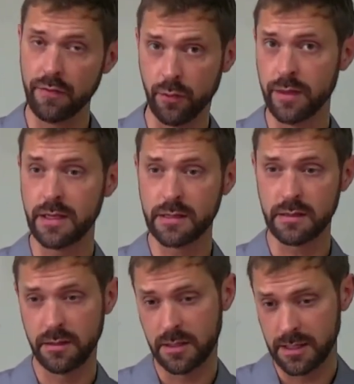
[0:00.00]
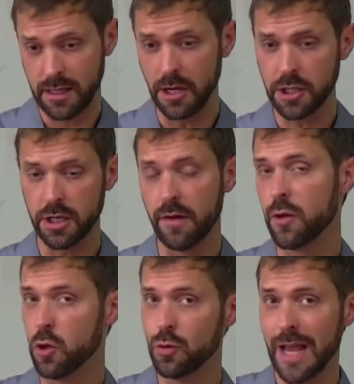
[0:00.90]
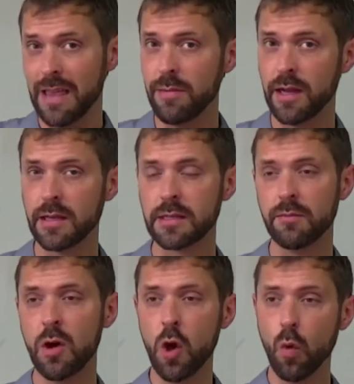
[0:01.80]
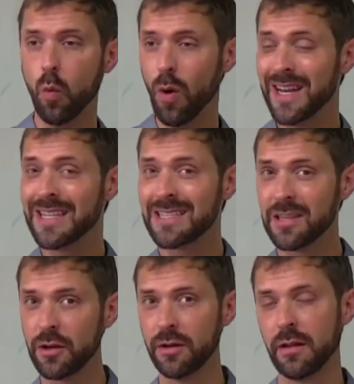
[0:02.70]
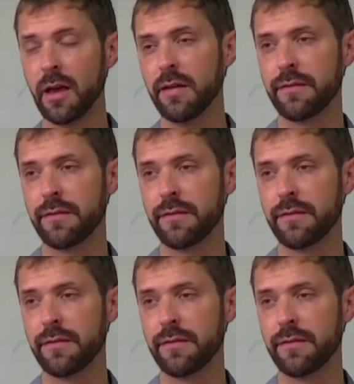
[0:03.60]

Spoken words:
or this discussion of Eudamianism. What is the good life?